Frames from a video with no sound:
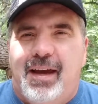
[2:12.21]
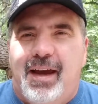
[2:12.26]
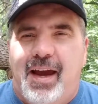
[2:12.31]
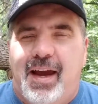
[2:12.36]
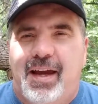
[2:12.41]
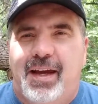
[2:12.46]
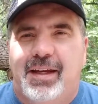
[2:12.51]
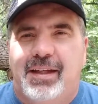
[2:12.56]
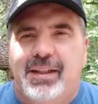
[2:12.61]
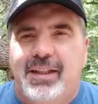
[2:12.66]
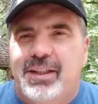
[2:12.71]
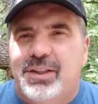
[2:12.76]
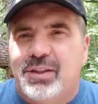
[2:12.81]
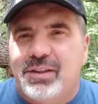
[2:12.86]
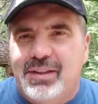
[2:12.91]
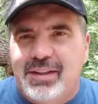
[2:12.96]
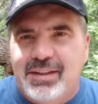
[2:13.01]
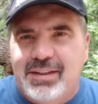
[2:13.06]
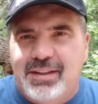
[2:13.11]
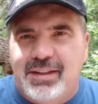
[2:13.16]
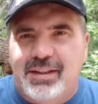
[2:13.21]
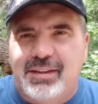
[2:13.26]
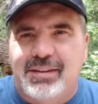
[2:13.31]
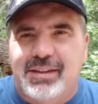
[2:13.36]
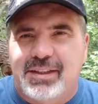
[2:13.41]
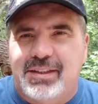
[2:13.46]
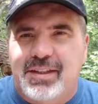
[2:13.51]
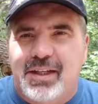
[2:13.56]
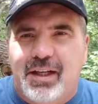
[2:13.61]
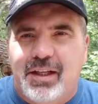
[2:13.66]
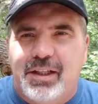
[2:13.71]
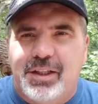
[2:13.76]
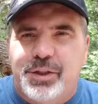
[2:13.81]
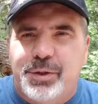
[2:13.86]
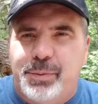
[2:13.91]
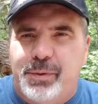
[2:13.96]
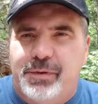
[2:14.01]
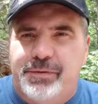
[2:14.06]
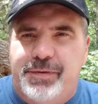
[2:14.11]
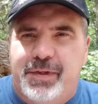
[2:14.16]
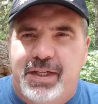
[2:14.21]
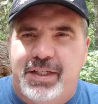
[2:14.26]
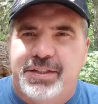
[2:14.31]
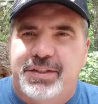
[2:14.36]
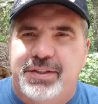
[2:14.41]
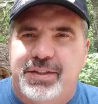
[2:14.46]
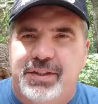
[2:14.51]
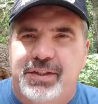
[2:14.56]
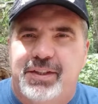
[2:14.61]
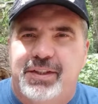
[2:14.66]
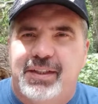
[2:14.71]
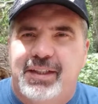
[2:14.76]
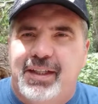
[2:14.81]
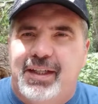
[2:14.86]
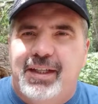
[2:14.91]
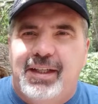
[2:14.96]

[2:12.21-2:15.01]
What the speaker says: And he's only seen this college professor